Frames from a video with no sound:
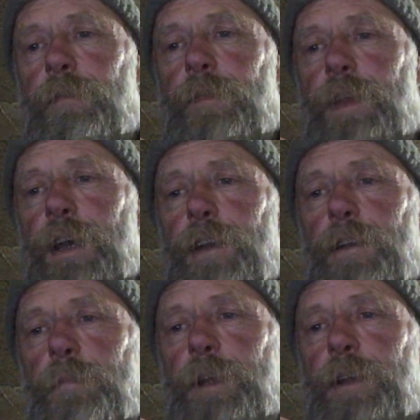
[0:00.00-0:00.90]
little
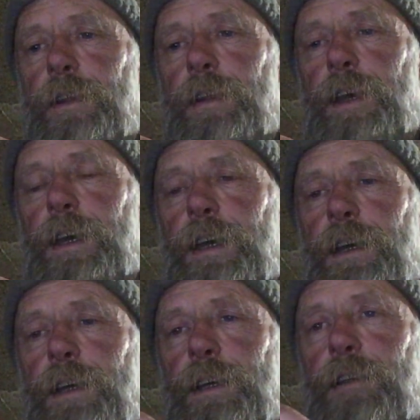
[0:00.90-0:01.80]
bit there
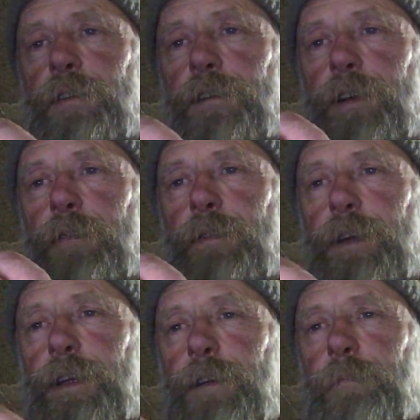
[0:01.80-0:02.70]
is kind of
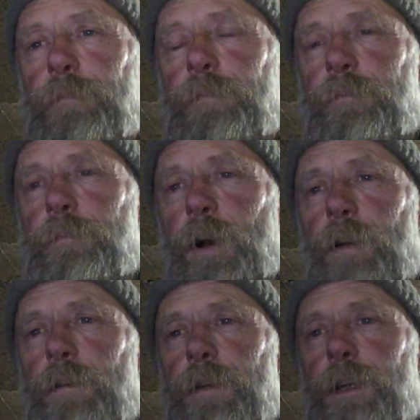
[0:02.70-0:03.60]
like burrowing